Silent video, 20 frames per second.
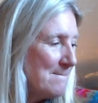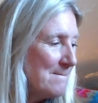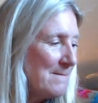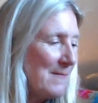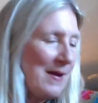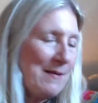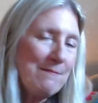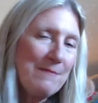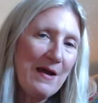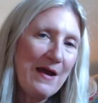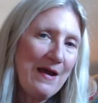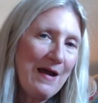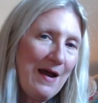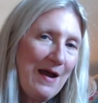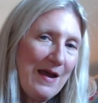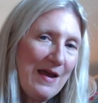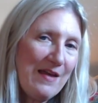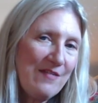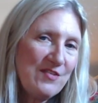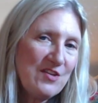and my I
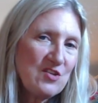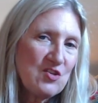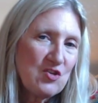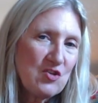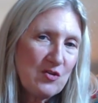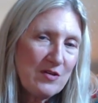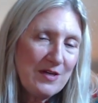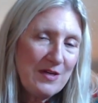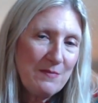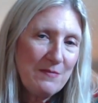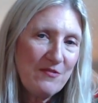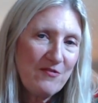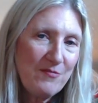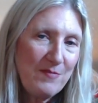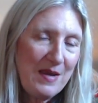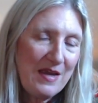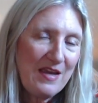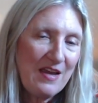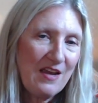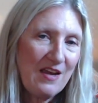had this dream of
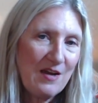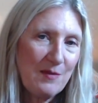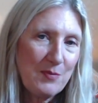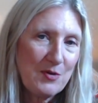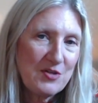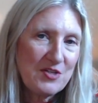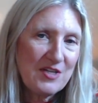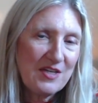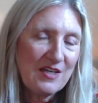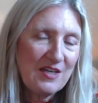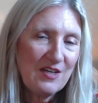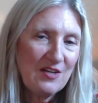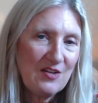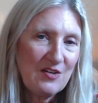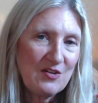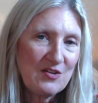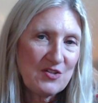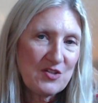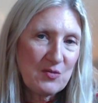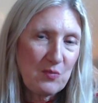making a
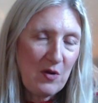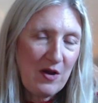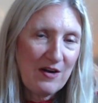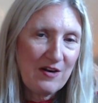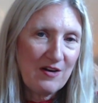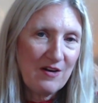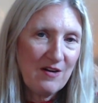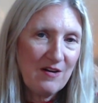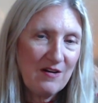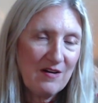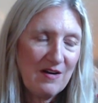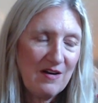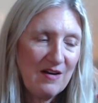particular sweater,